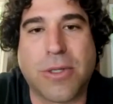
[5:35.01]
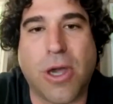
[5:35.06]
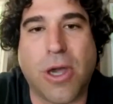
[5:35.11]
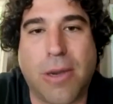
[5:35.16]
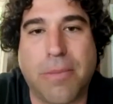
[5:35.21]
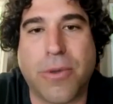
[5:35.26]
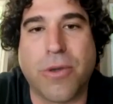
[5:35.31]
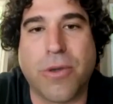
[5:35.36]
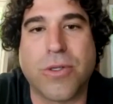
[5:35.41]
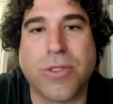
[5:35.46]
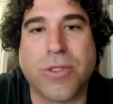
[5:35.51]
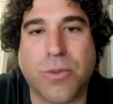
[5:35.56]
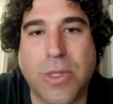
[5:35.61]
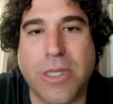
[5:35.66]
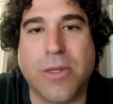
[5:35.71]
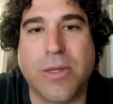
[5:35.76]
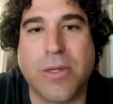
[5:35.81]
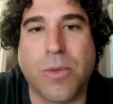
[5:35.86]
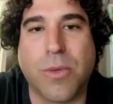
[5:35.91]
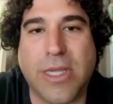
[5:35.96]
compost
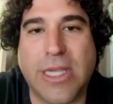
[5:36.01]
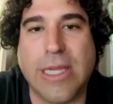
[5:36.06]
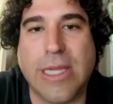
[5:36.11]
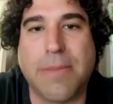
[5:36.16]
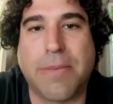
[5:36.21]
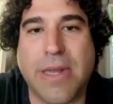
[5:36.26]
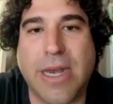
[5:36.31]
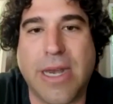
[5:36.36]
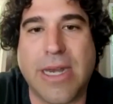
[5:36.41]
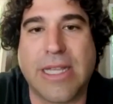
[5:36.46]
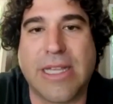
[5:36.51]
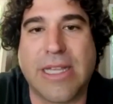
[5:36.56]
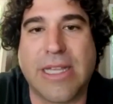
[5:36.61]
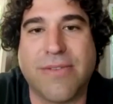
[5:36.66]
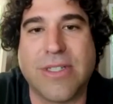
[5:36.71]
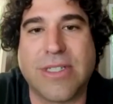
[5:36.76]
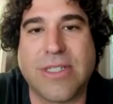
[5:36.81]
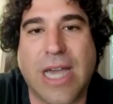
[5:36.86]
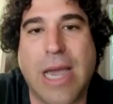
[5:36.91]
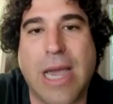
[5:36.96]
we keep at any
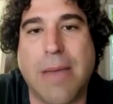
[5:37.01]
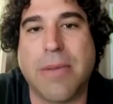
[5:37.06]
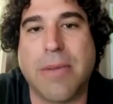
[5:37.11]
given time,